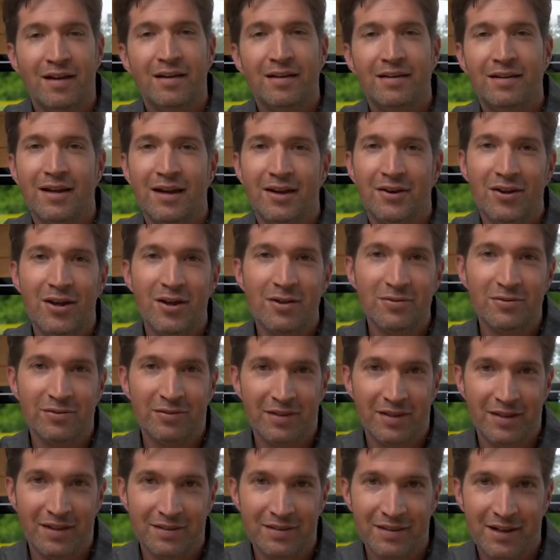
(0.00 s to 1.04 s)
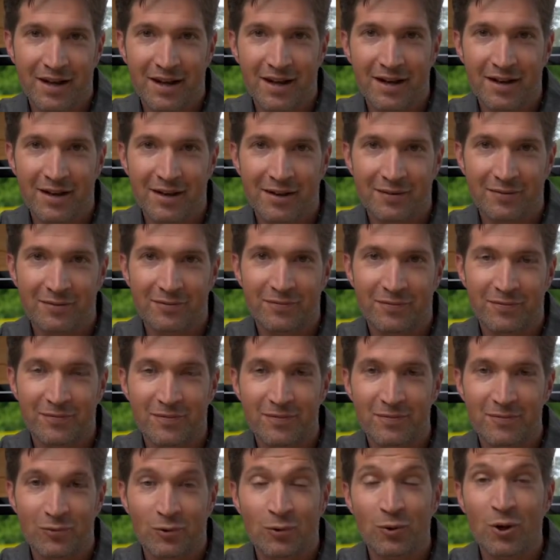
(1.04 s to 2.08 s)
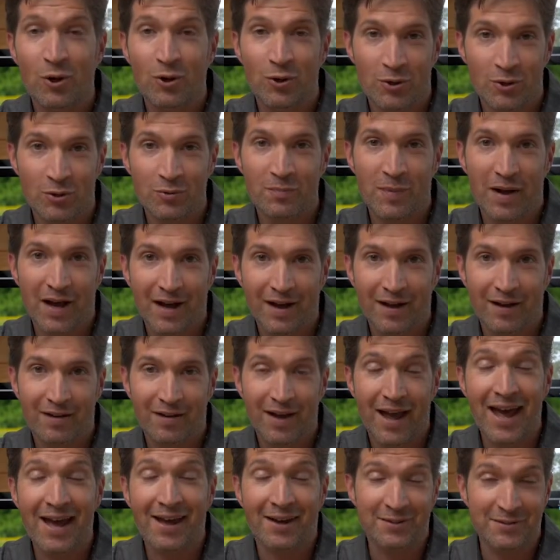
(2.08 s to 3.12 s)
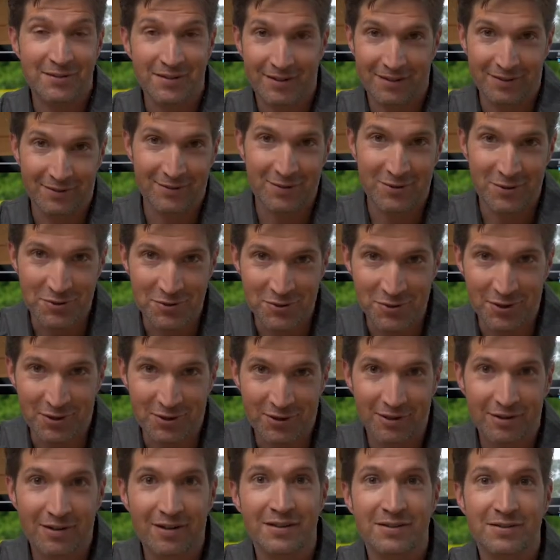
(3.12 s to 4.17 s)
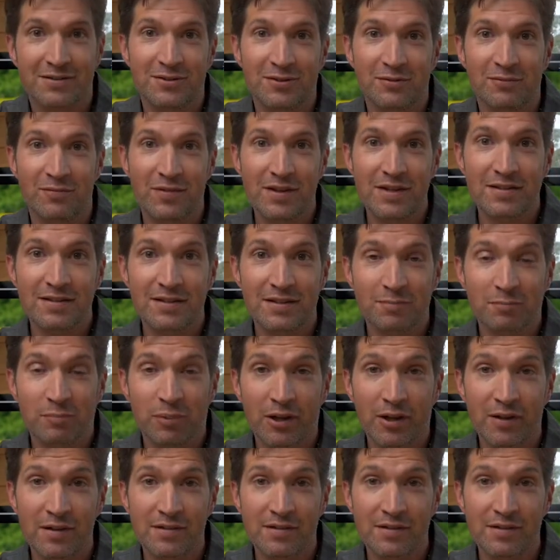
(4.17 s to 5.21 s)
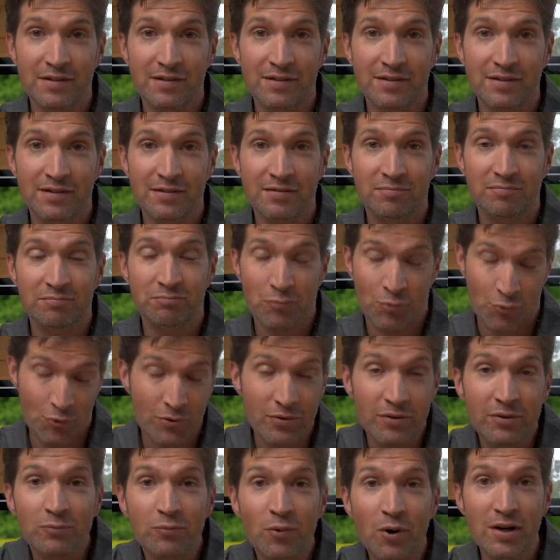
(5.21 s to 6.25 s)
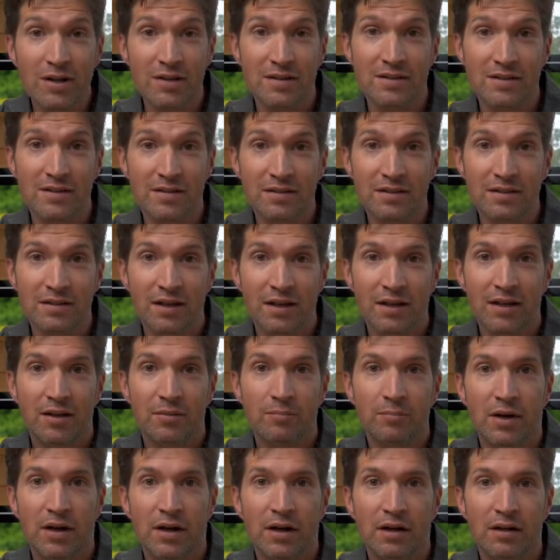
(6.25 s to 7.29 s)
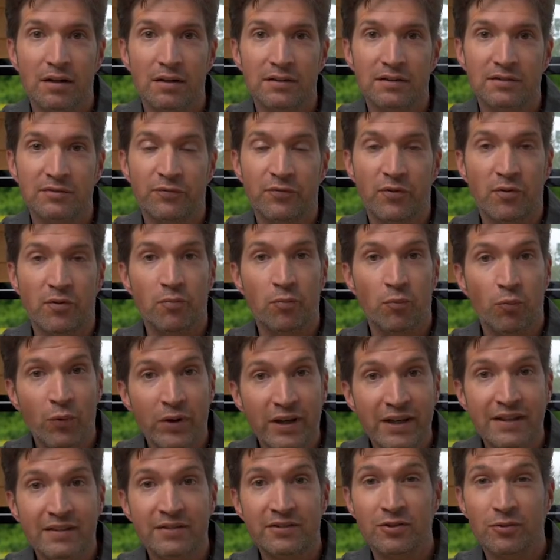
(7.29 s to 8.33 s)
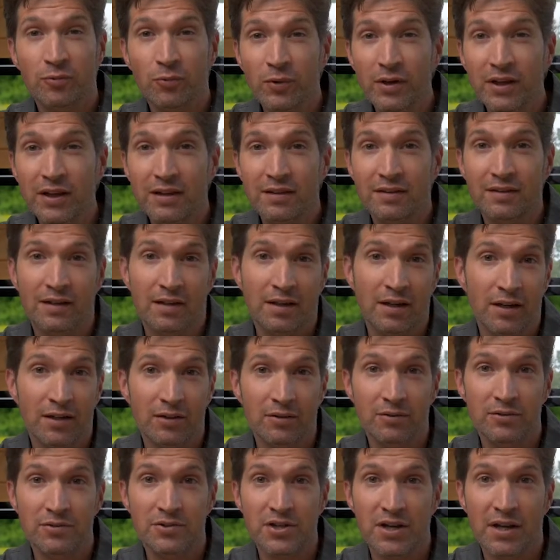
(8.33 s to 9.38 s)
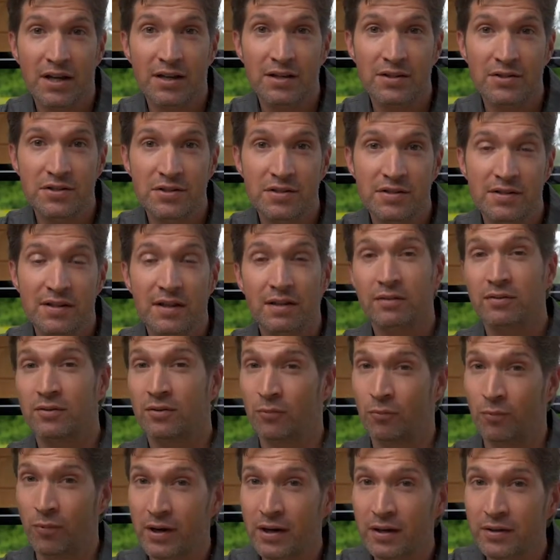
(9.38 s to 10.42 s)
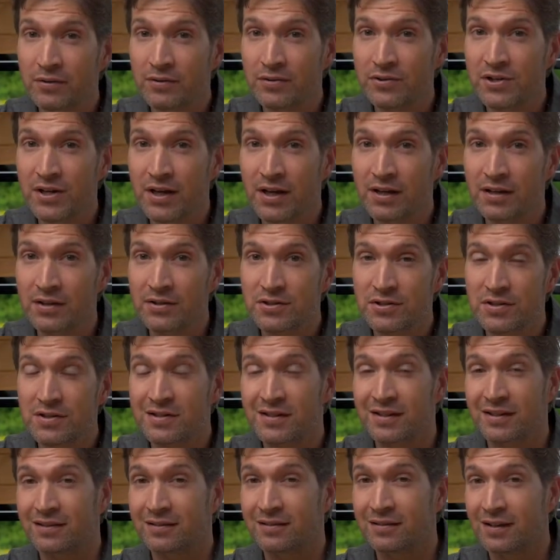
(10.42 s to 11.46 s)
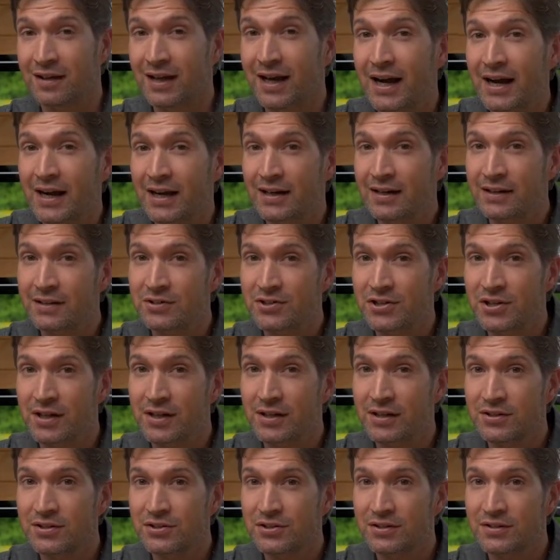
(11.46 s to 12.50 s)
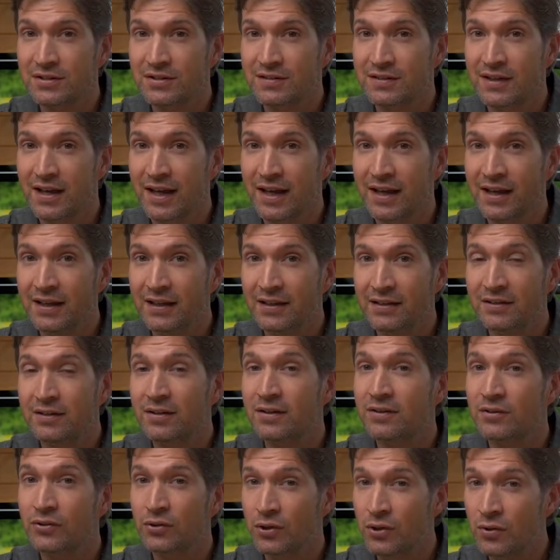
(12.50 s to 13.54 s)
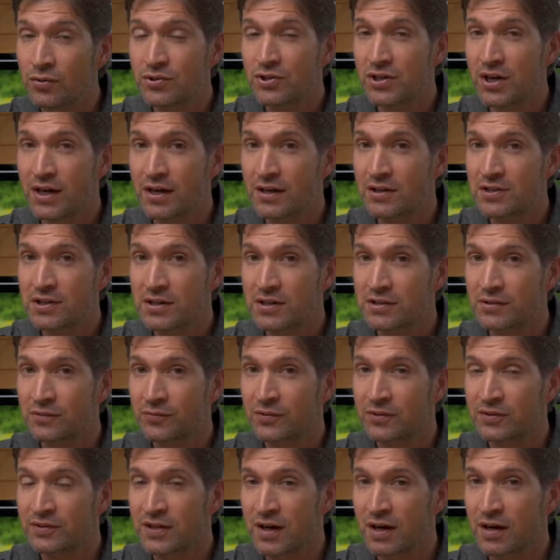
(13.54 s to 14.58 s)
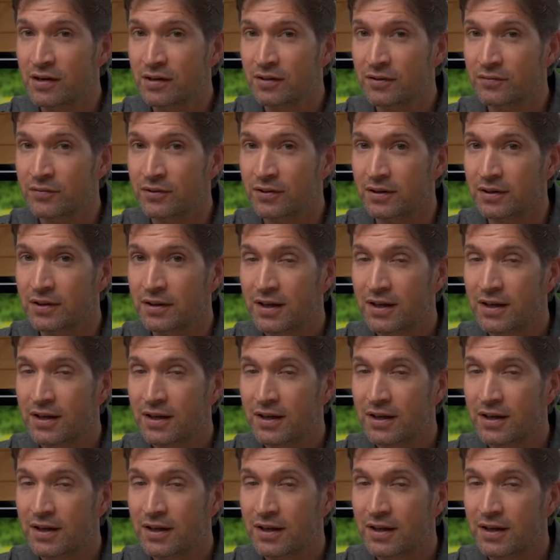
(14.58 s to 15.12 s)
Now, another thing that I have learned by accident this year is to visit places more than once, because from week to week the color changes, the weather changes, the lighting changes, and you change as a photographer.